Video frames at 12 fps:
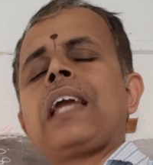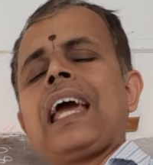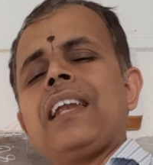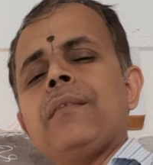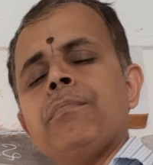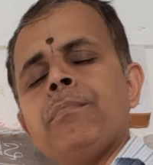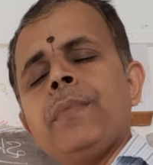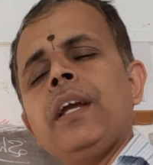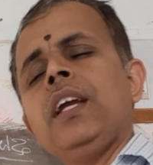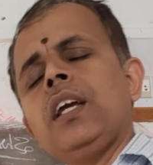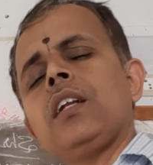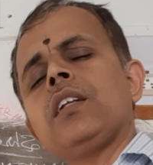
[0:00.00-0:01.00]
can
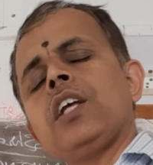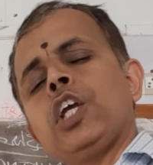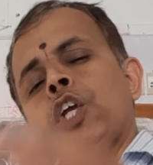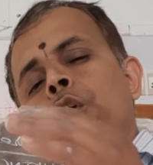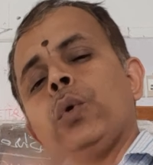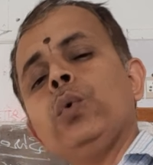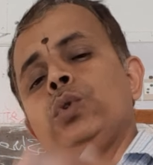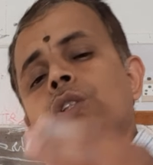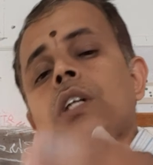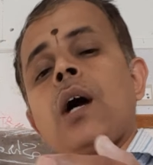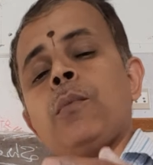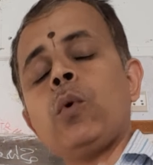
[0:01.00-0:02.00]
make another
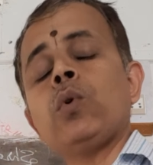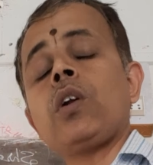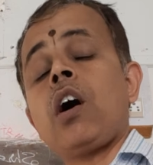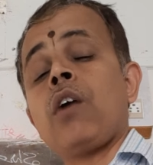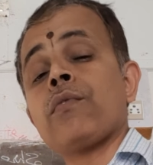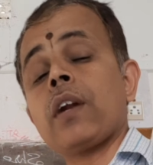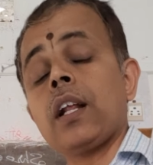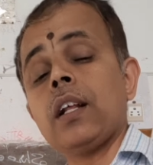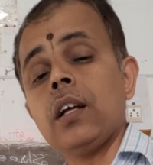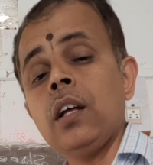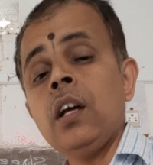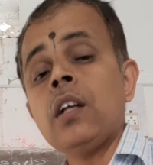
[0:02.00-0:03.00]
huge amount
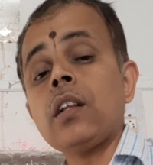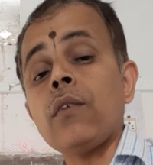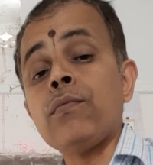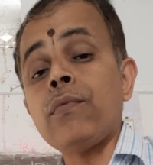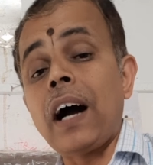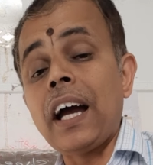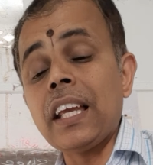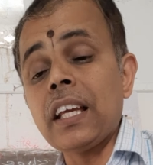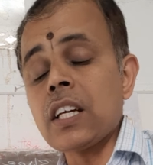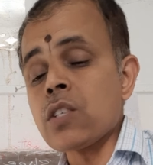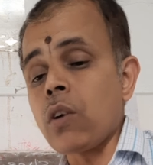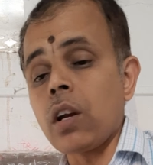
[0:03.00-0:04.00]
after the 5
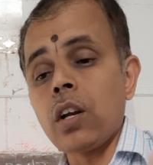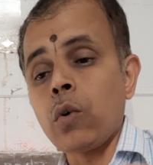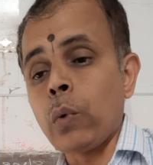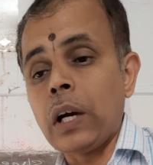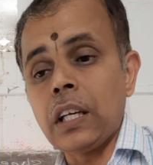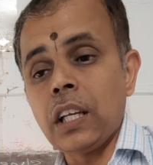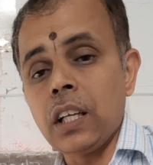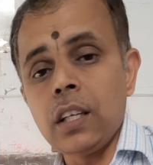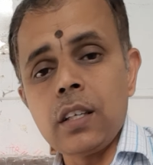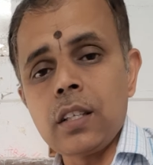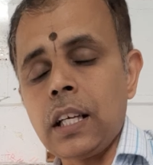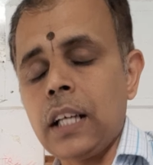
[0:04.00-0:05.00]
years or 1 year.